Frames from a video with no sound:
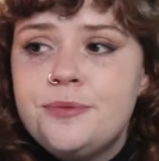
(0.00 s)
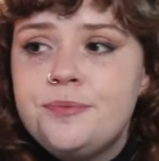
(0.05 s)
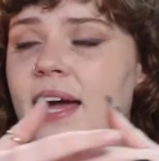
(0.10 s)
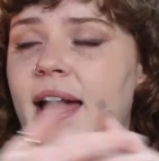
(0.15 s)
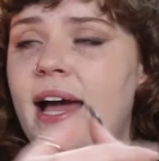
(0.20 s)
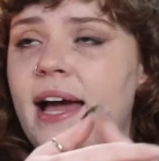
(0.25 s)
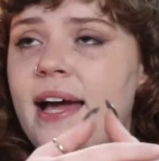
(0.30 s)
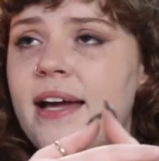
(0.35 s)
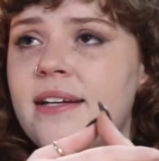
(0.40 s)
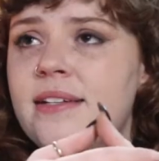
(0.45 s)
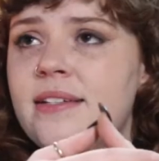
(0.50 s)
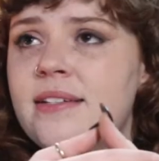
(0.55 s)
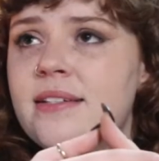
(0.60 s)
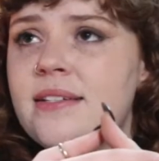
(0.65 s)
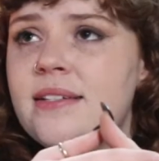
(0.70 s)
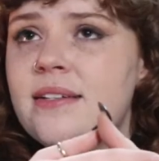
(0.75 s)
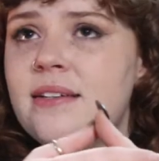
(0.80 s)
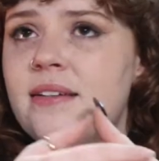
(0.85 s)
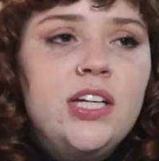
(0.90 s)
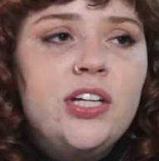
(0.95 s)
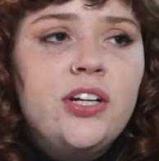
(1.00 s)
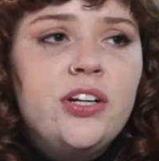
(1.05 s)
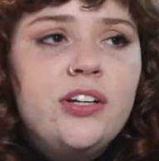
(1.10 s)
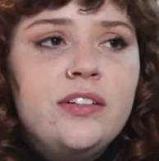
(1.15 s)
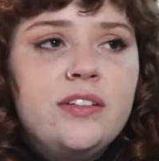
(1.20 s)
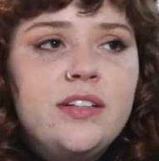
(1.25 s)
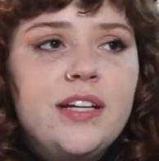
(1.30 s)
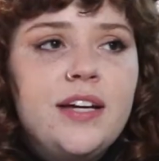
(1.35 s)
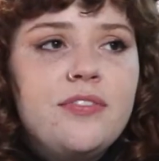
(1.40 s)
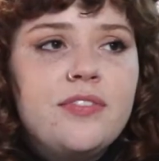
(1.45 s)
And, you
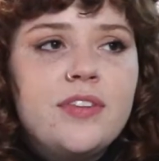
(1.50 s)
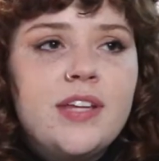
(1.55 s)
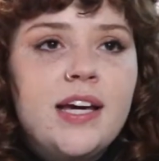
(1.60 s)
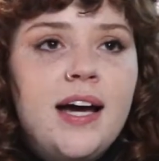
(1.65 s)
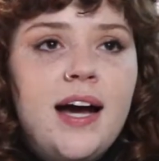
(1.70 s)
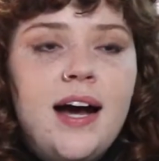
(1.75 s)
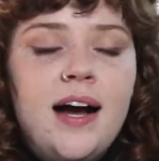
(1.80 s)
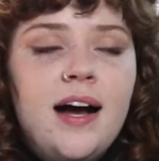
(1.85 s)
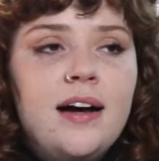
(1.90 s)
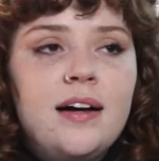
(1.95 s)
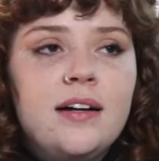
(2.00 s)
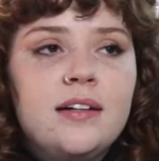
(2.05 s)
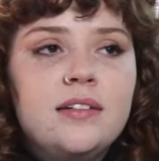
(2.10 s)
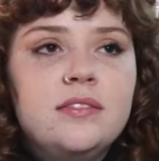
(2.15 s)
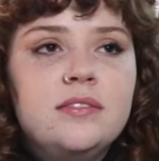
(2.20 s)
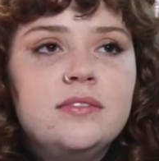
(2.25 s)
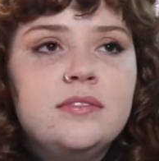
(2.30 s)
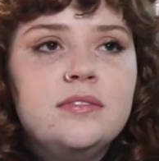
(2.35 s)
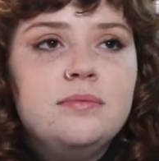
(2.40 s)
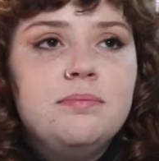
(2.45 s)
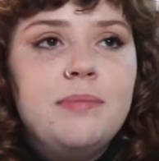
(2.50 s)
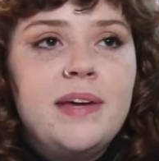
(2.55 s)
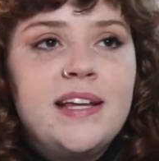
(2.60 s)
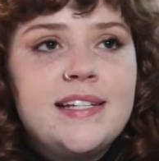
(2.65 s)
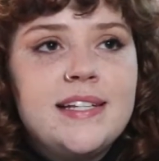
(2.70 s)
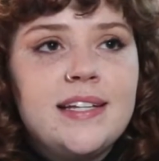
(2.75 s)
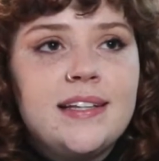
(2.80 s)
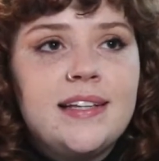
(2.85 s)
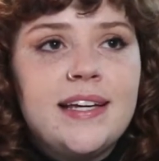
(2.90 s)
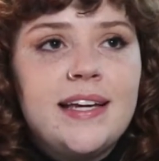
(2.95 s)
know, if there are
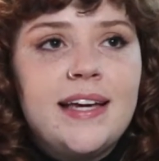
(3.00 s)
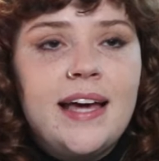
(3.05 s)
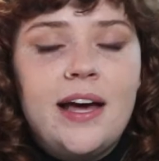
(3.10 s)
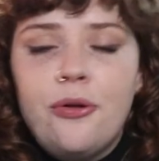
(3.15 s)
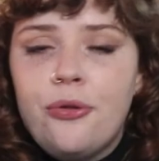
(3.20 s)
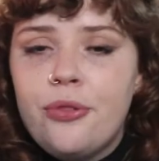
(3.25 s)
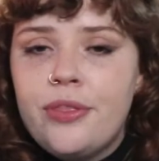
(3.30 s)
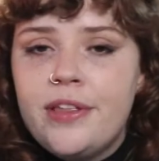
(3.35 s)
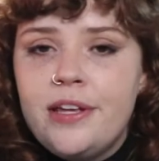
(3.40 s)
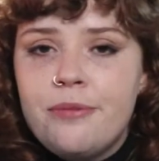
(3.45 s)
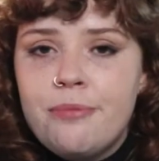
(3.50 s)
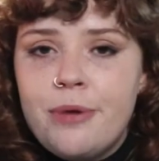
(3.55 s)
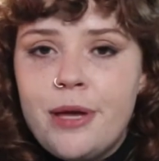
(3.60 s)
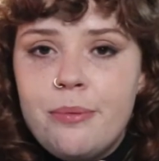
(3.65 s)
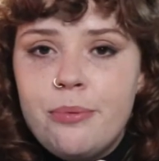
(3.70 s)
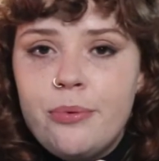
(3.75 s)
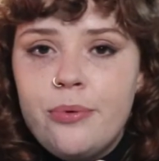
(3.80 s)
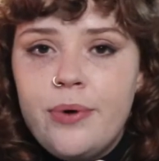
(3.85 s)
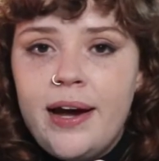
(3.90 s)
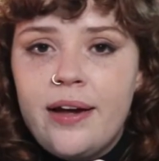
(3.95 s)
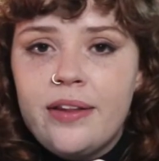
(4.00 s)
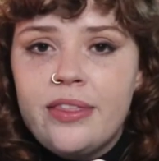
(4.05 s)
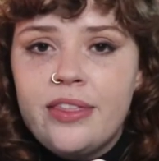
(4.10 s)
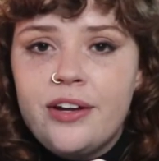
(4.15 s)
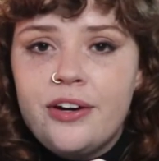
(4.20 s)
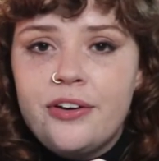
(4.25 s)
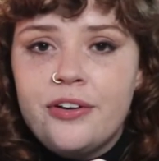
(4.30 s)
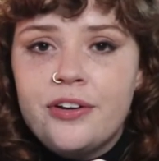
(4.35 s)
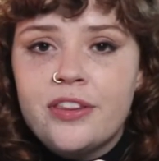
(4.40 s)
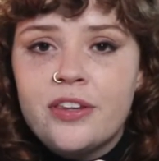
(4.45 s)
mentally healthy people out
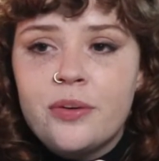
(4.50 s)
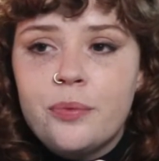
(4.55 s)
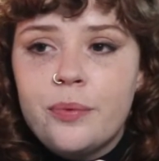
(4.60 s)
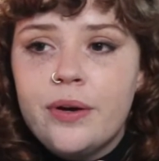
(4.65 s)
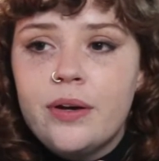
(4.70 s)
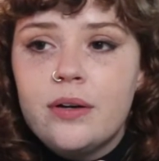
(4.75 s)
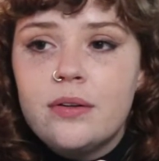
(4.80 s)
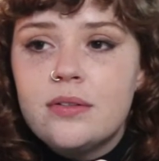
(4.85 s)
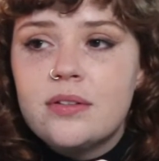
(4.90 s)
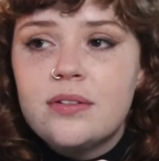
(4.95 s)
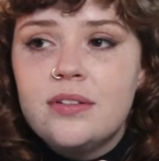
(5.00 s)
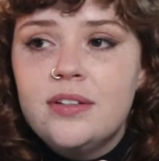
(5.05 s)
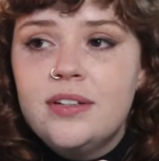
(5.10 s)
there in the world,